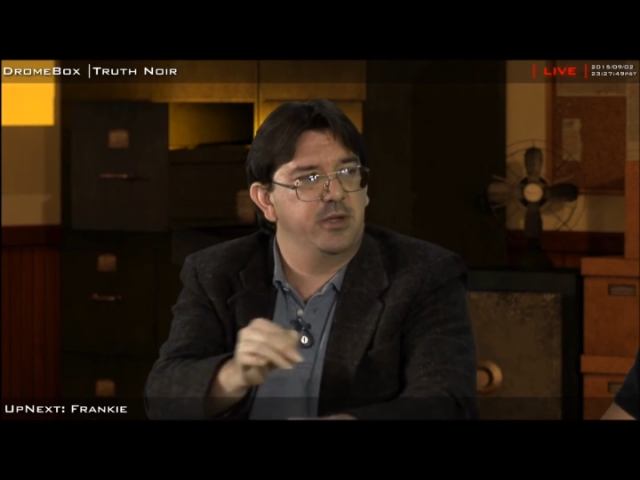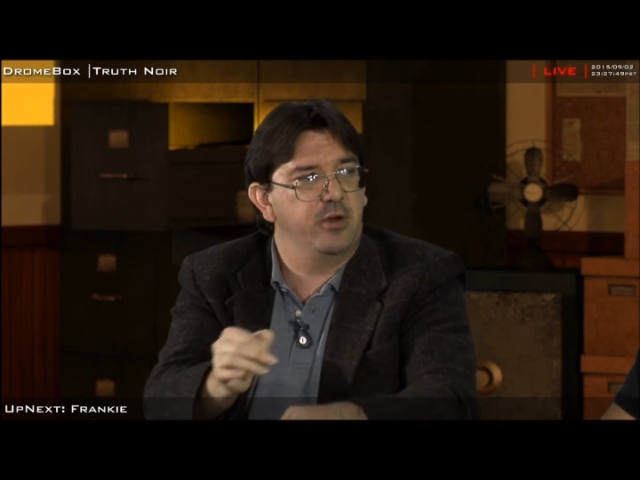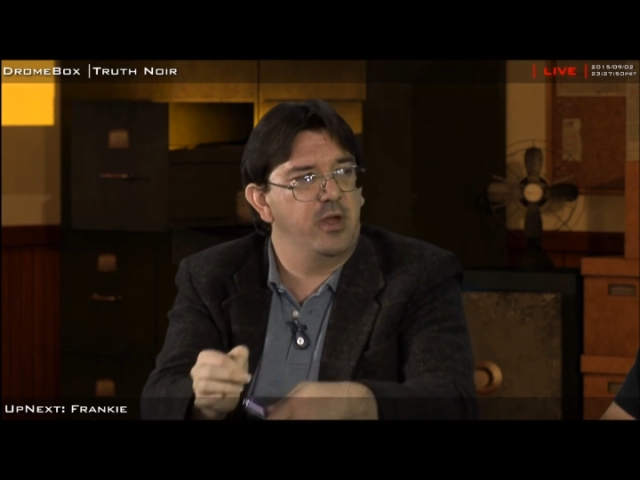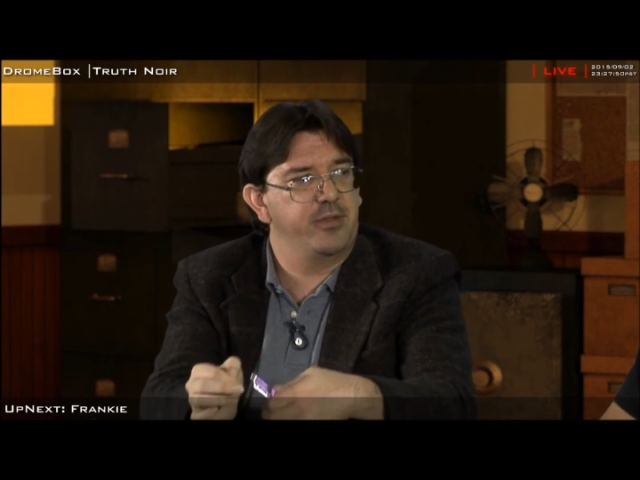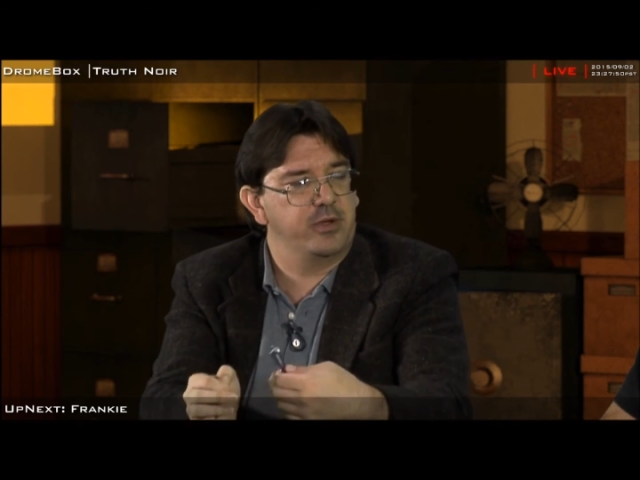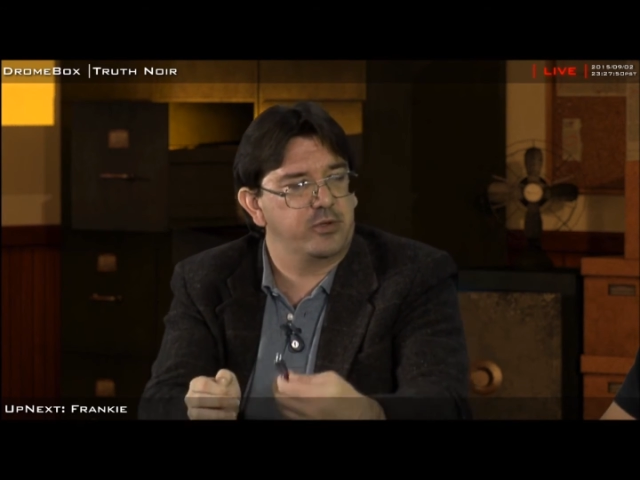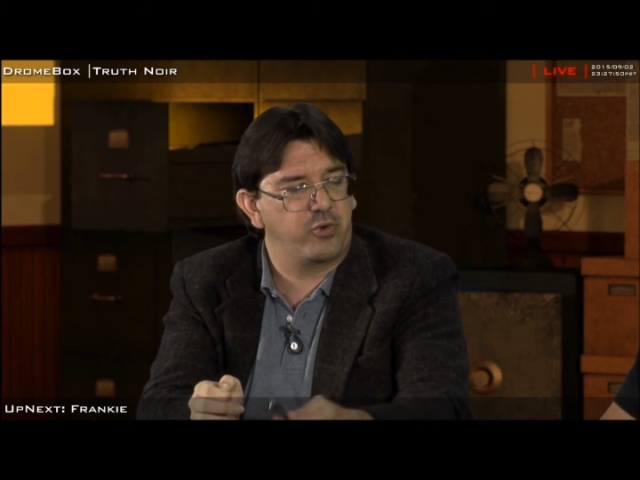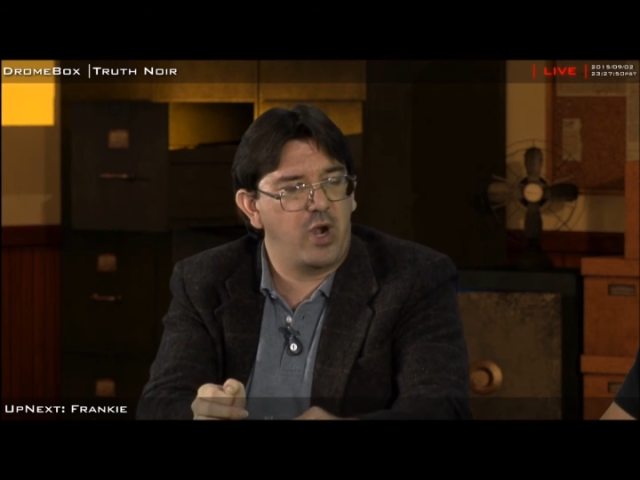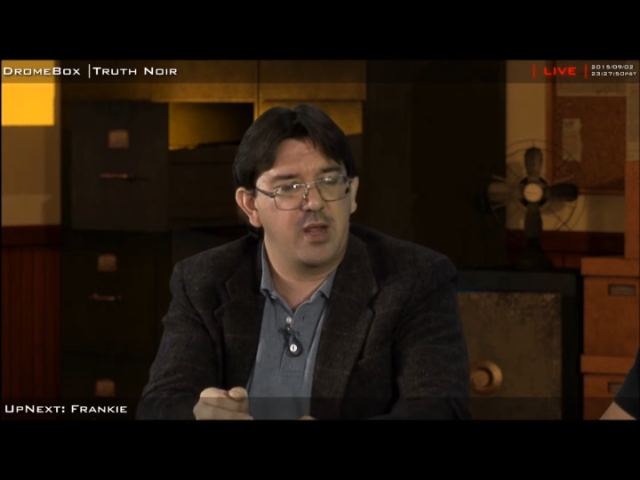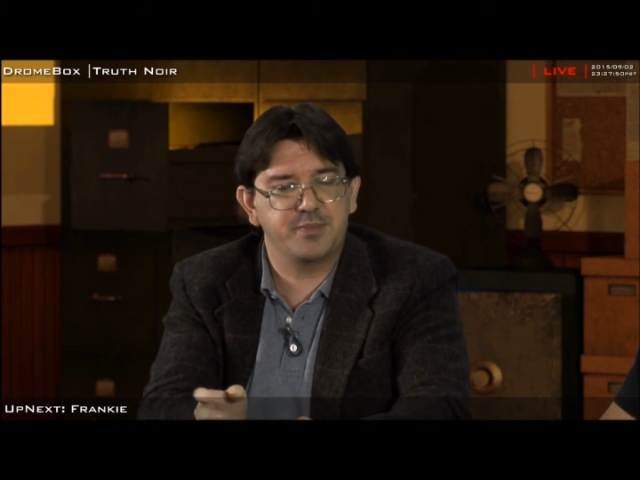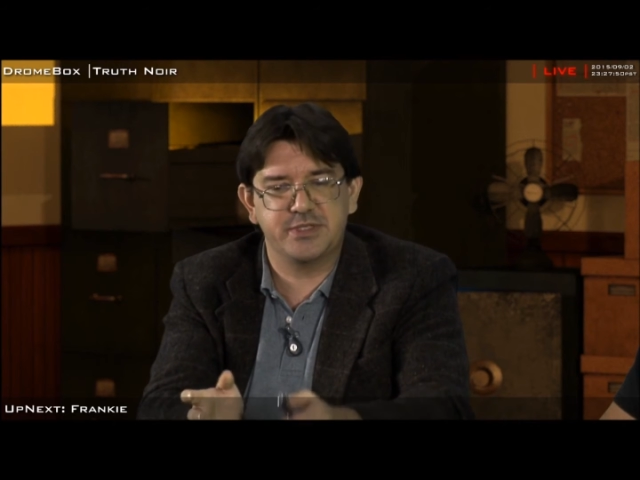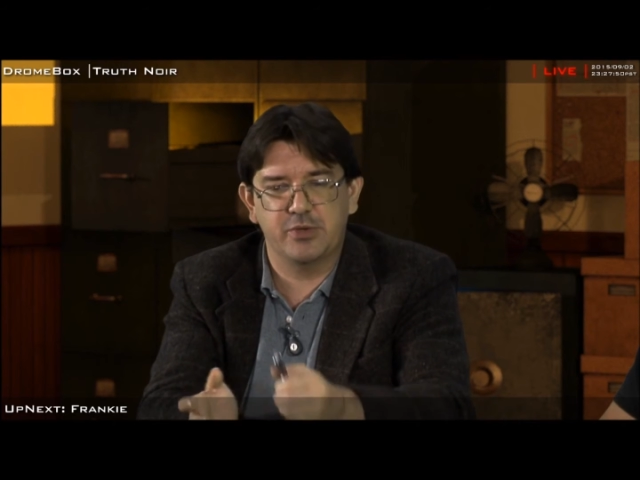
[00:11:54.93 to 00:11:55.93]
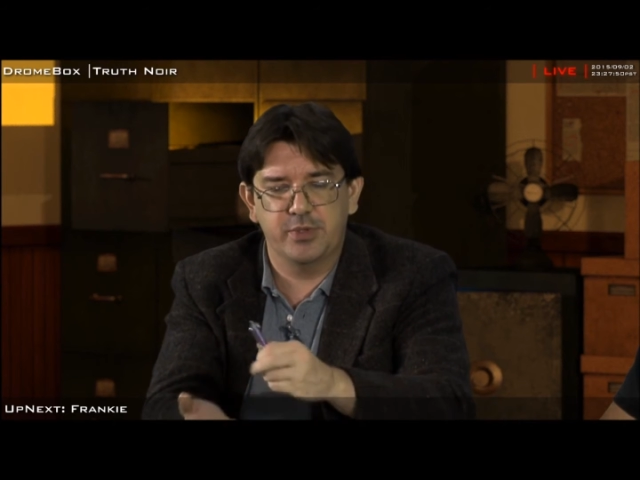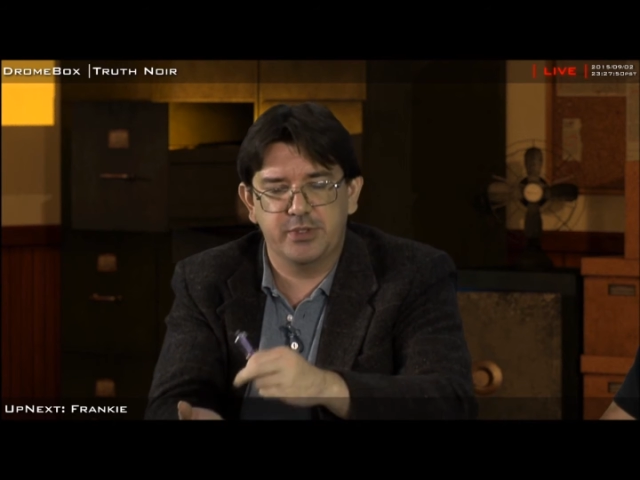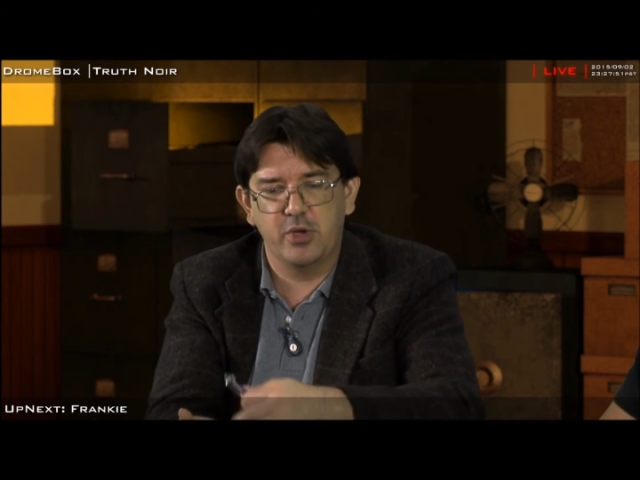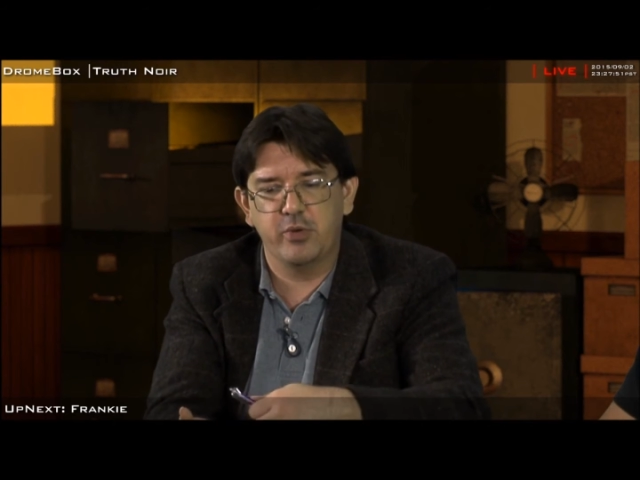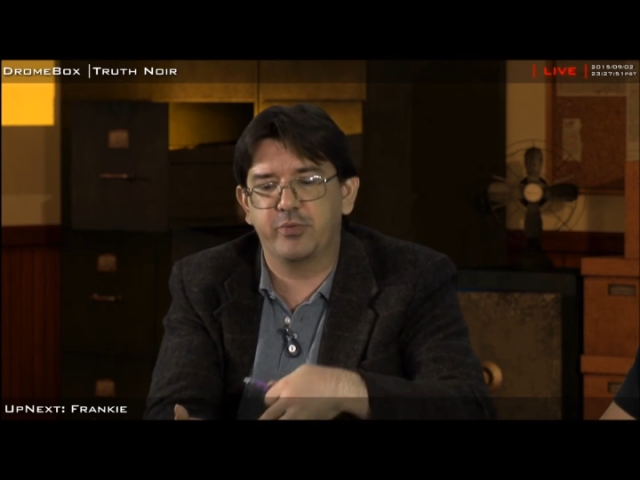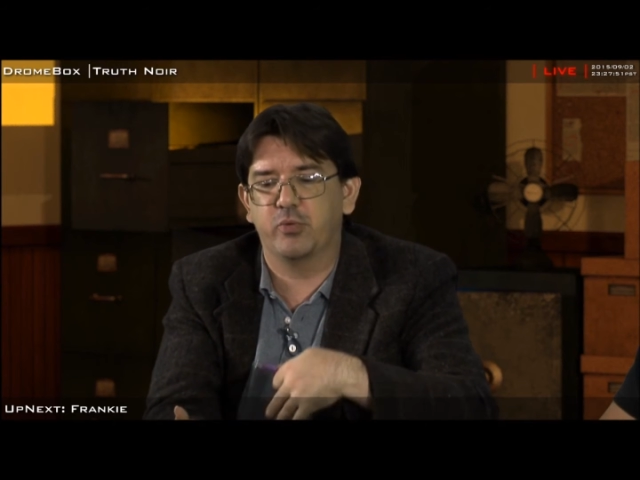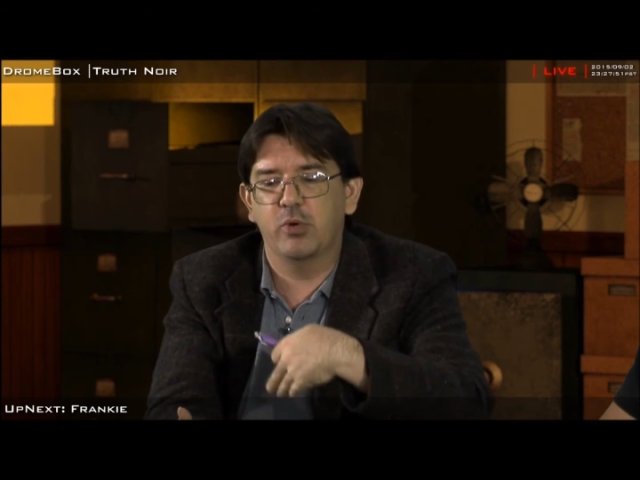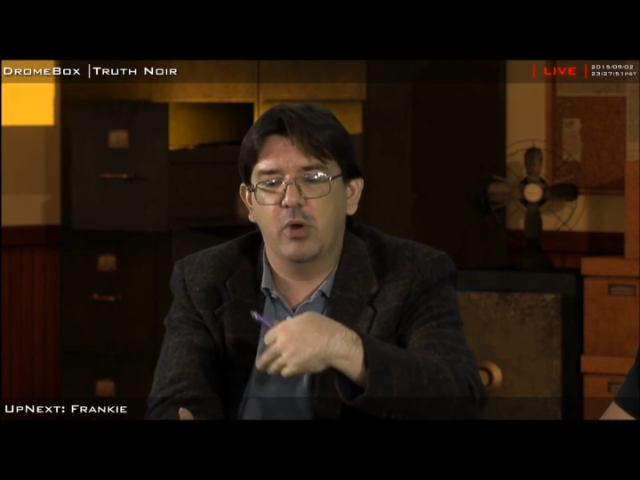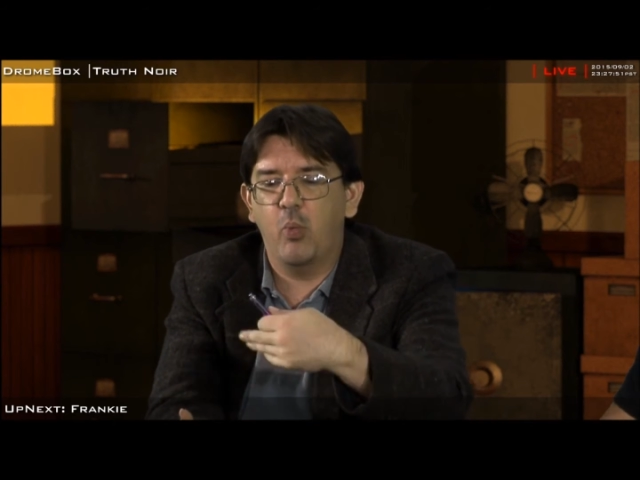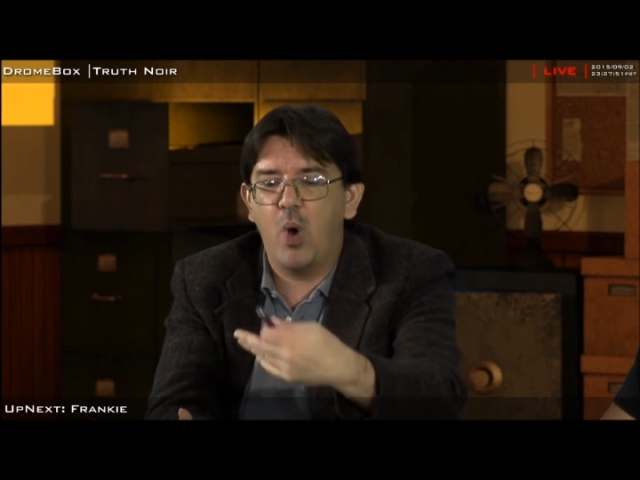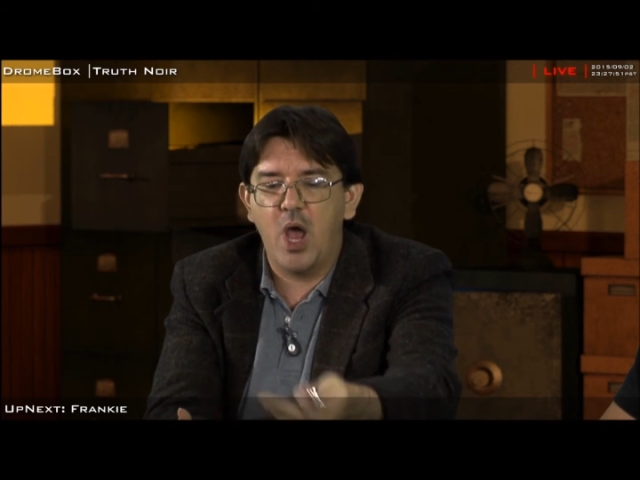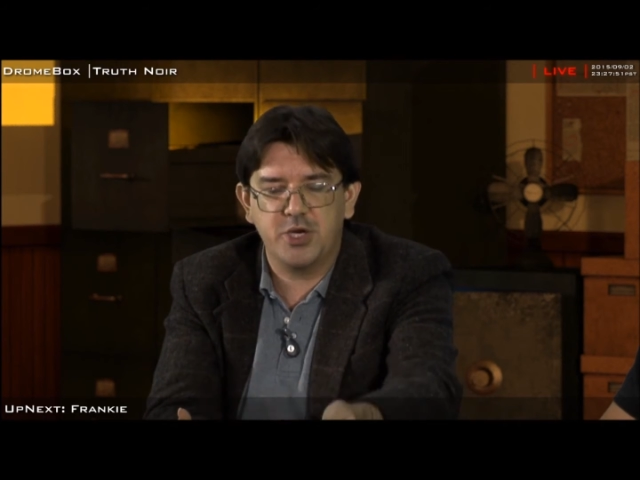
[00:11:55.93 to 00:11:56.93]
your other crops that would go
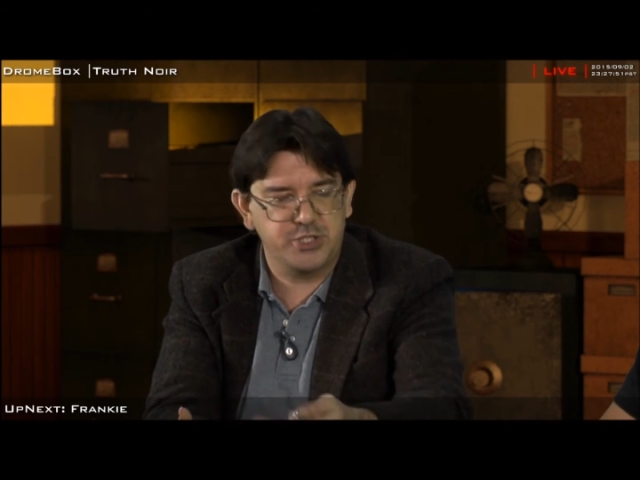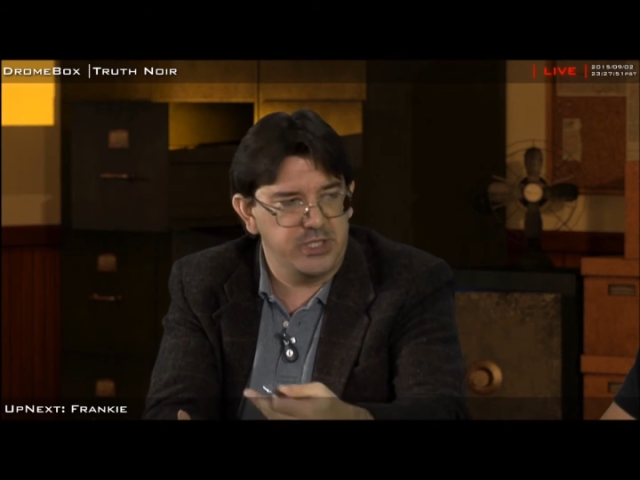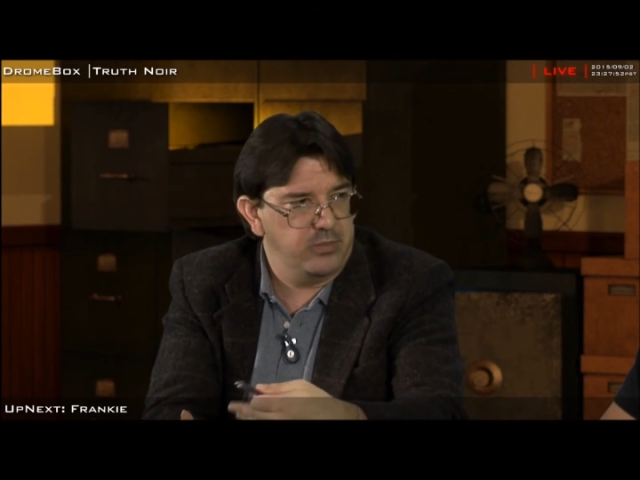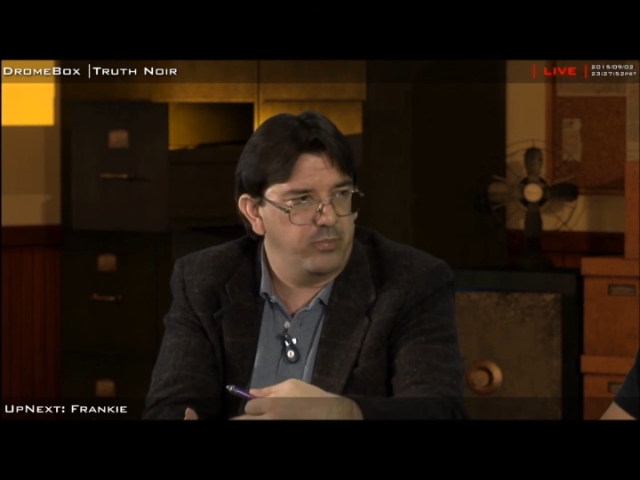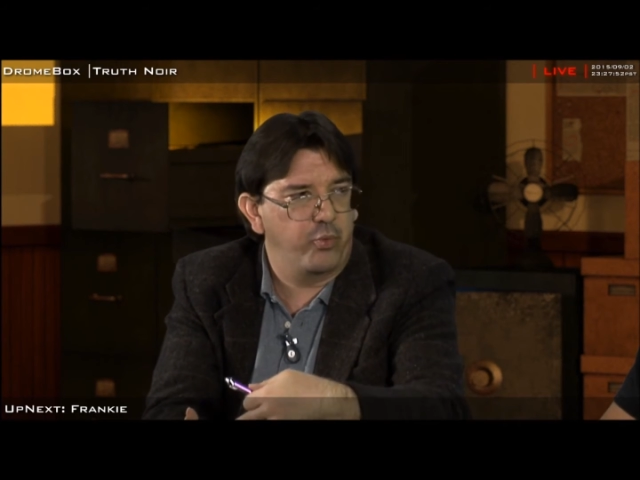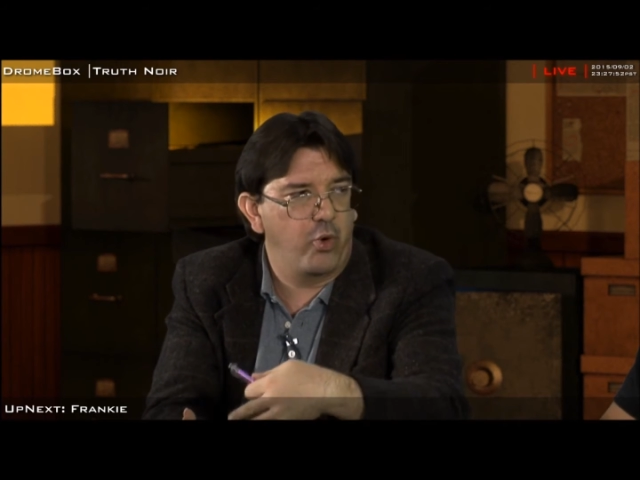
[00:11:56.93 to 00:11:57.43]
through a washing